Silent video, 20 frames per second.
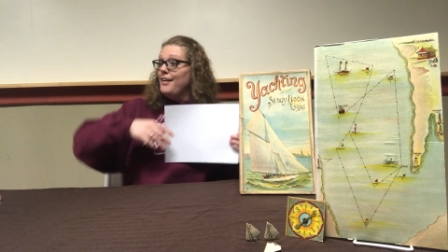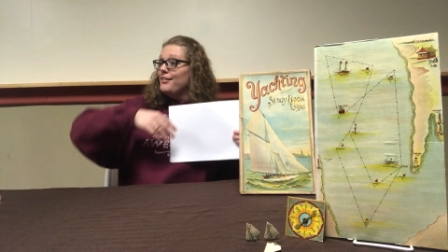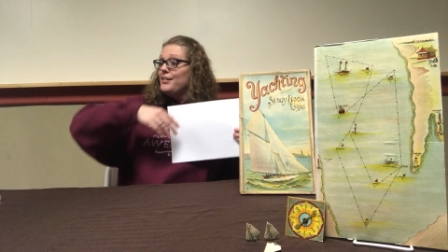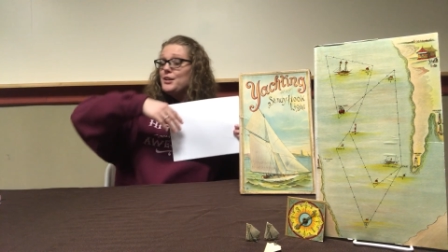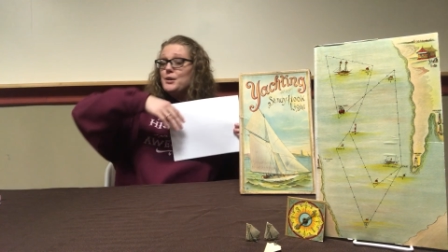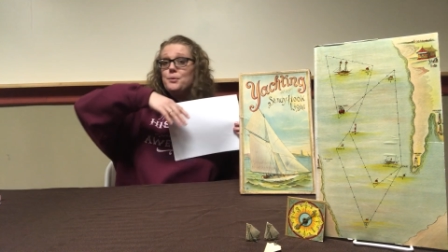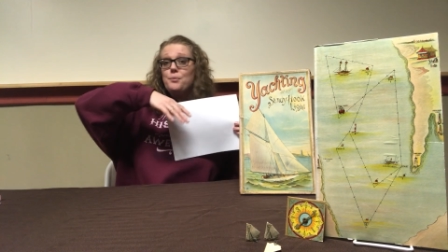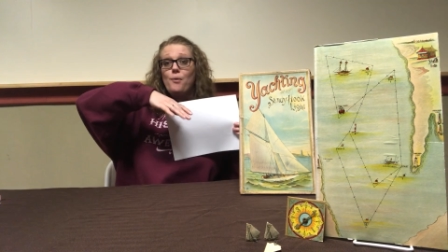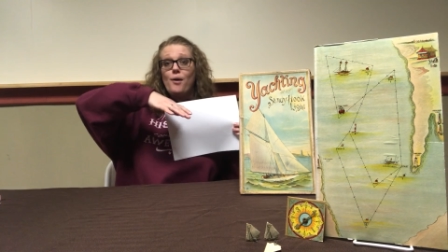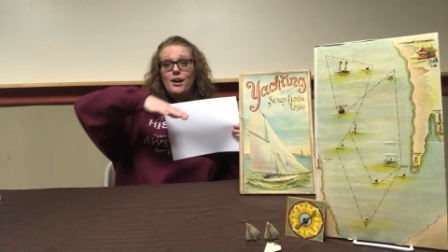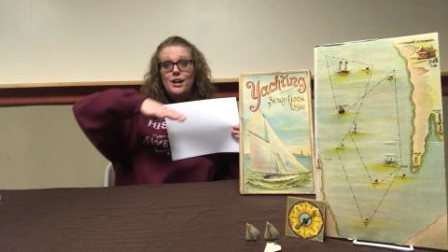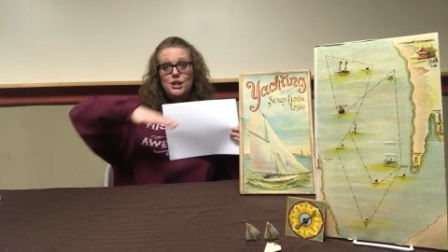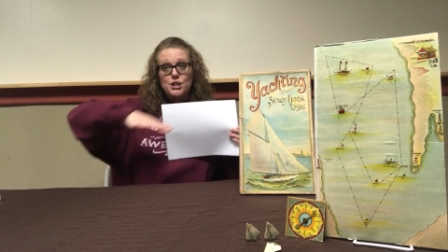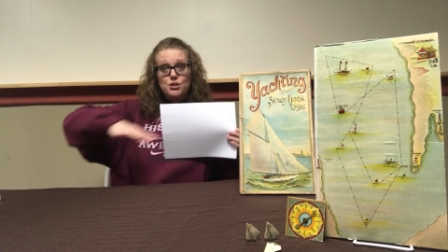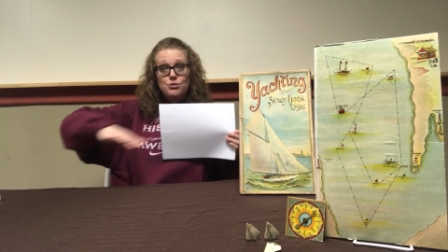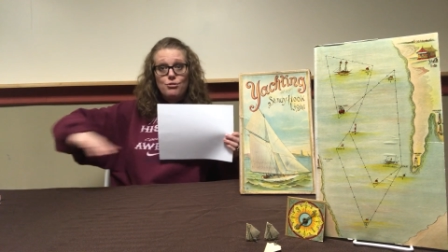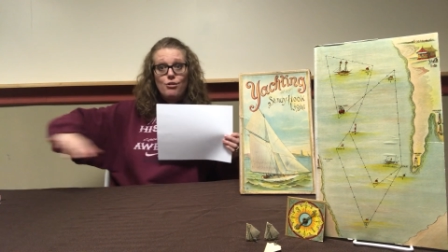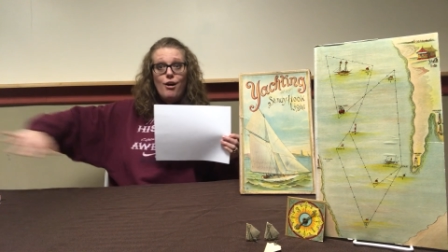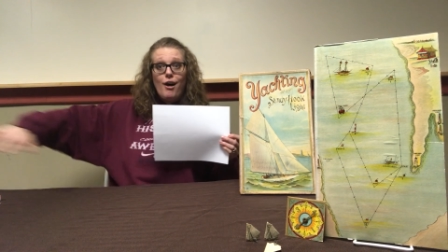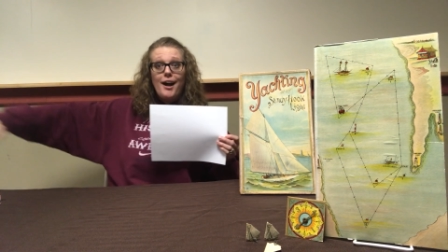that you want
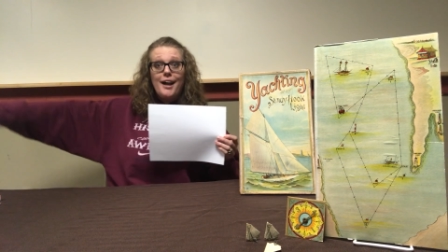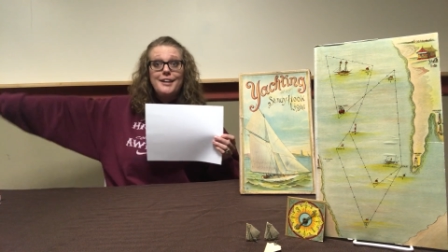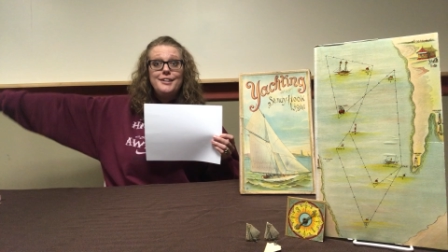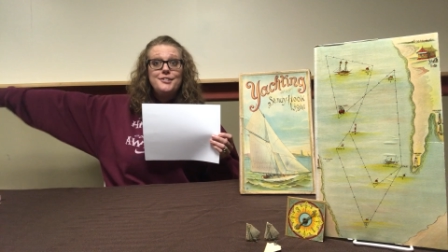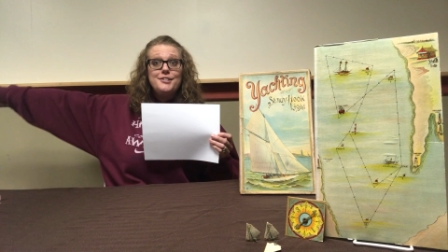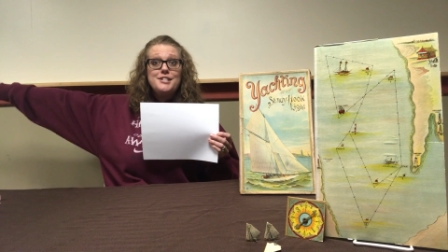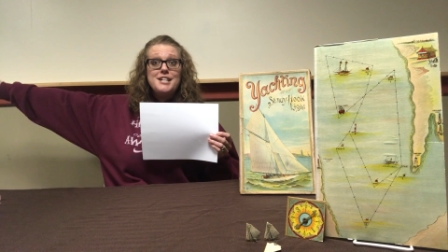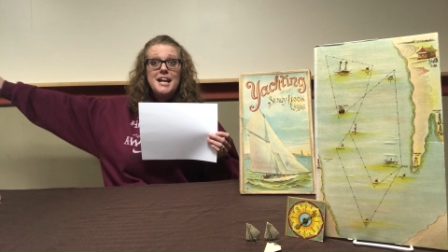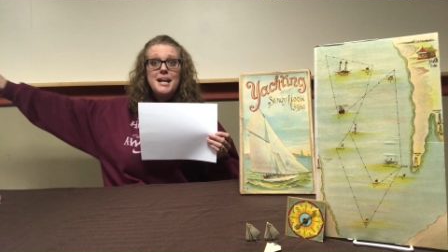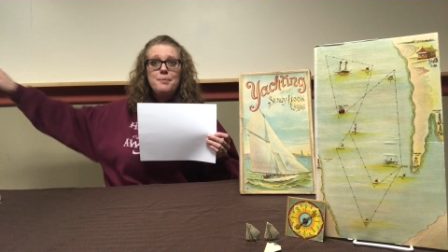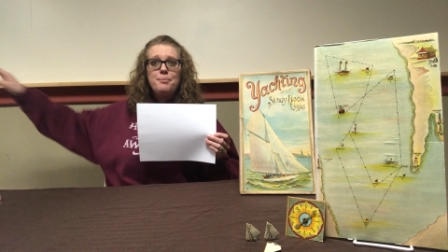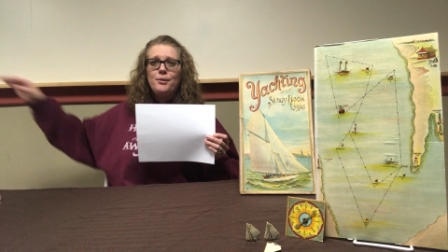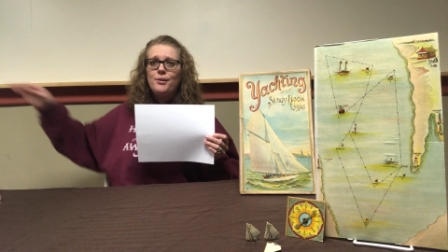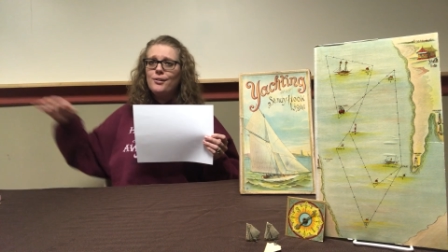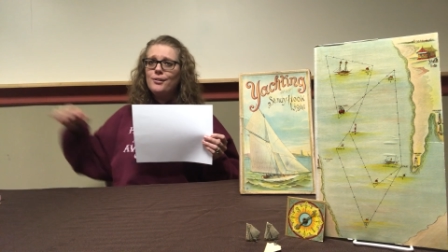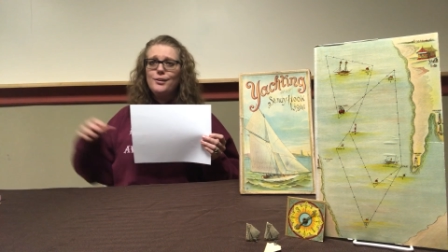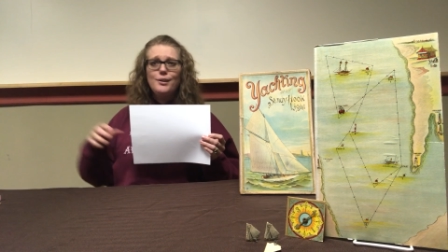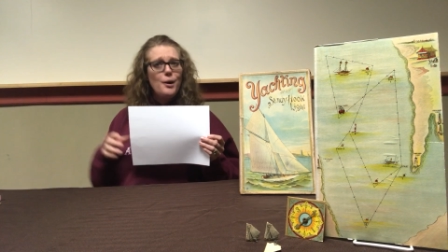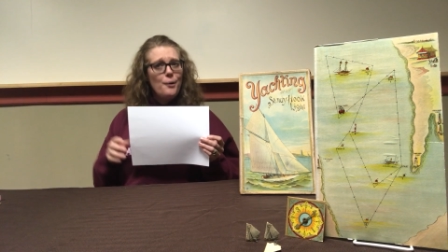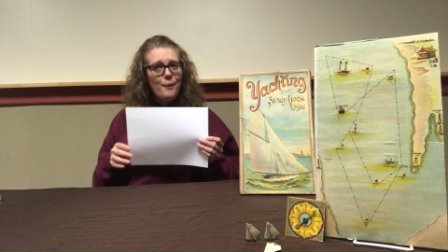to draw on your
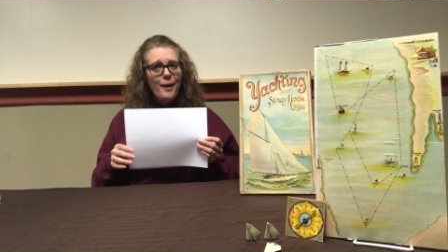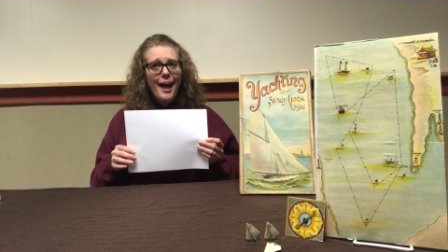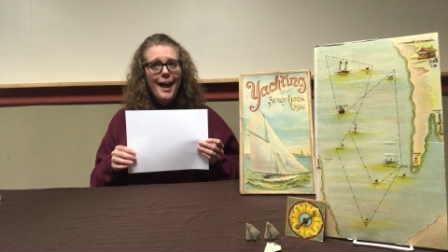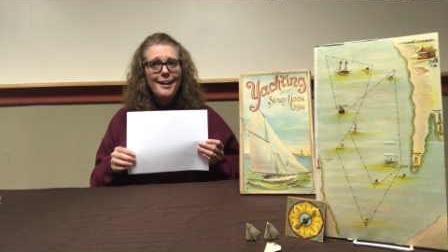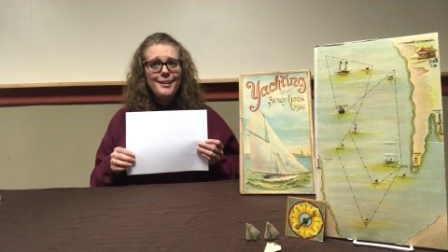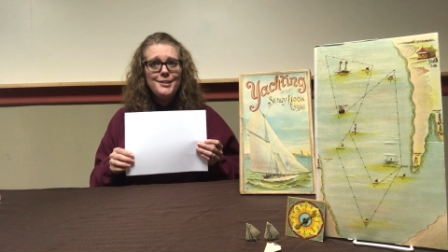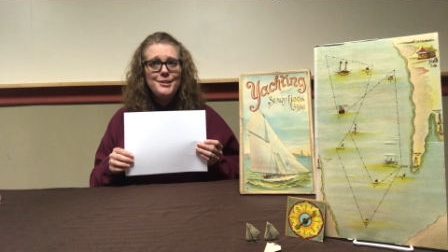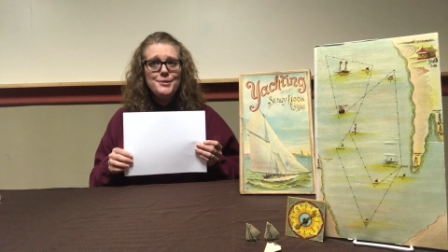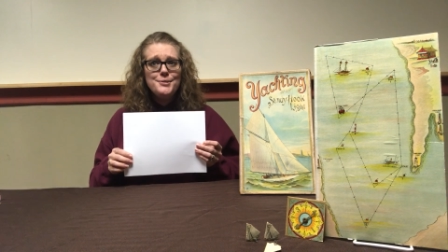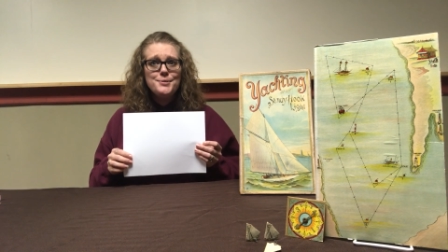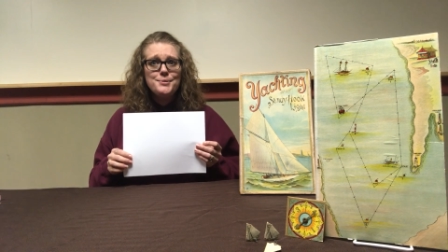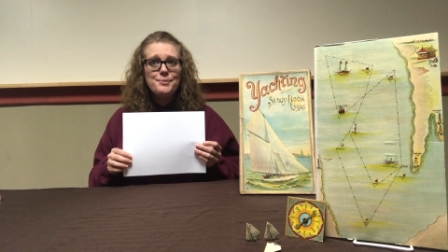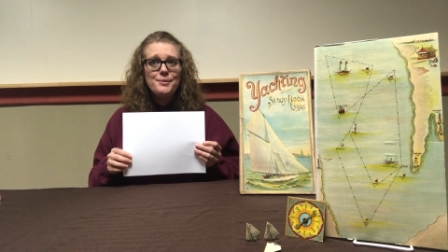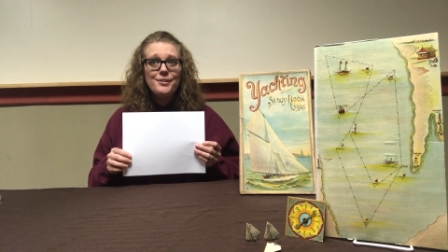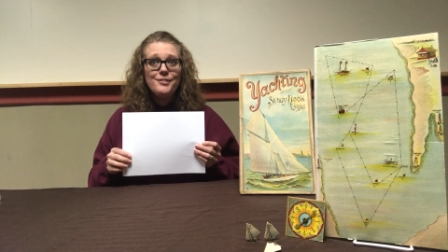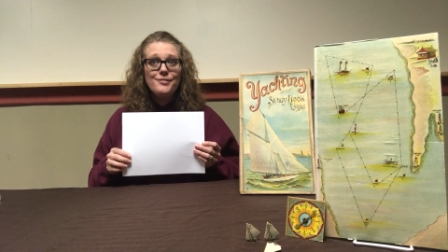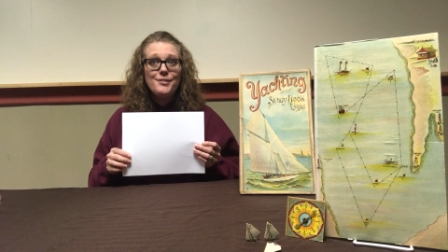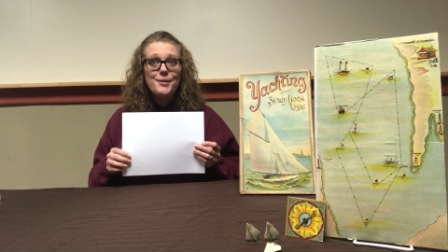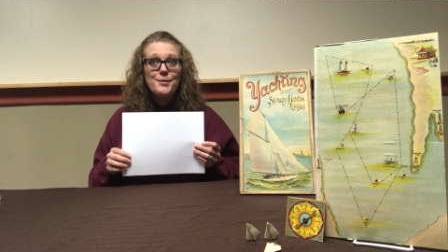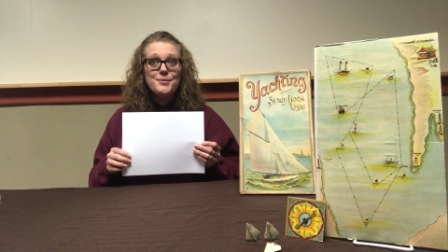table, go ahead and use
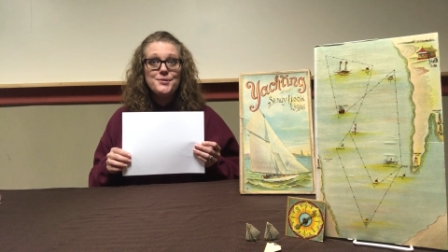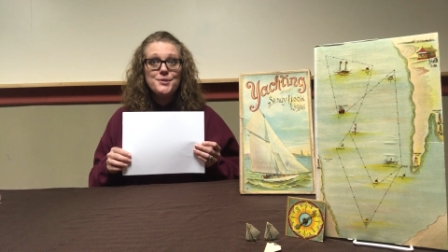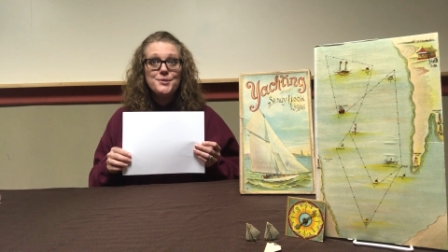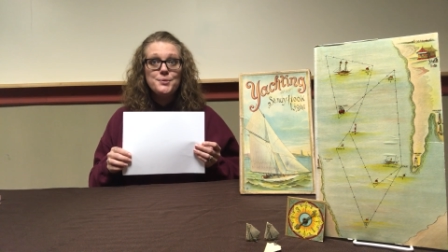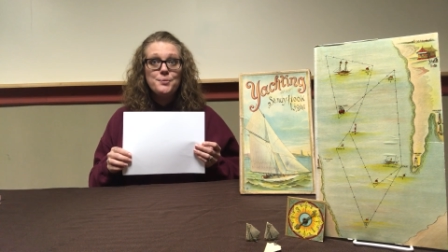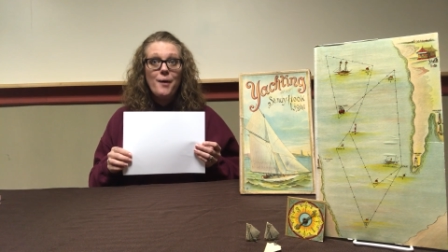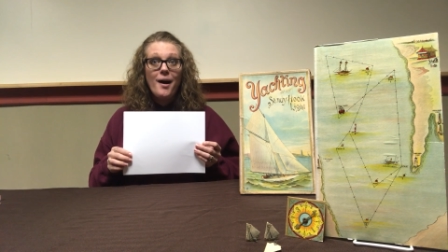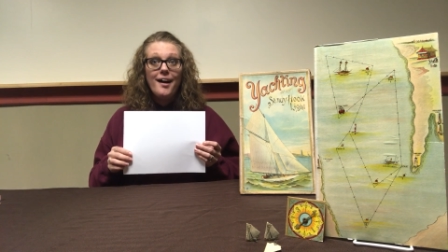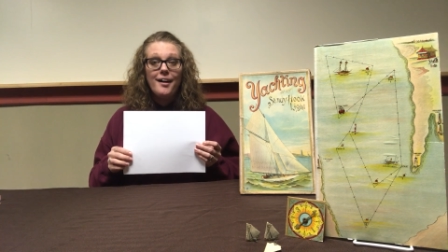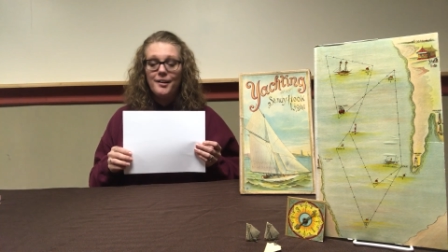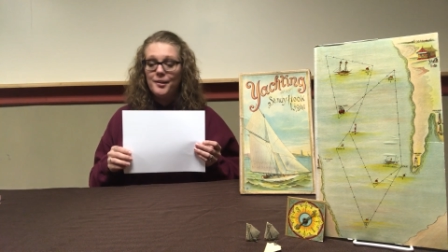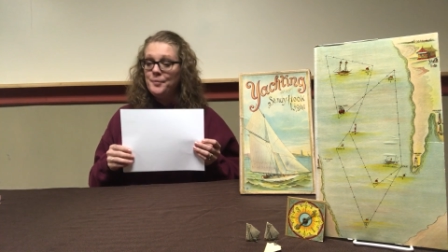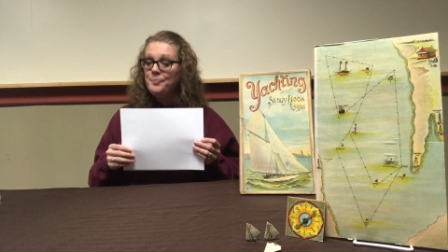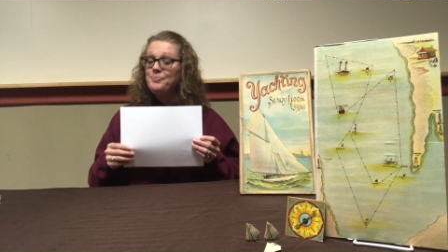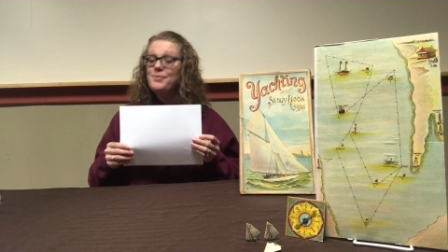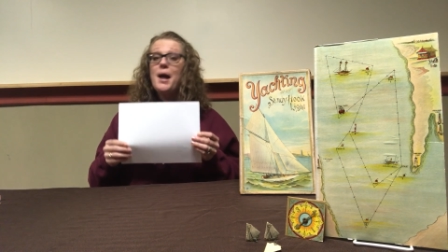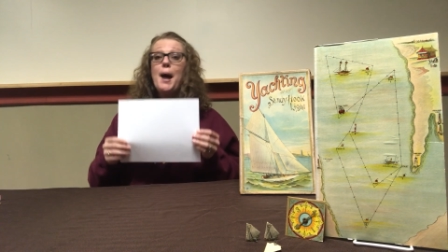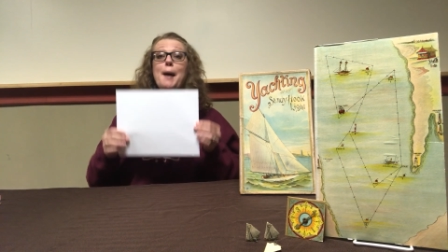one of those as well.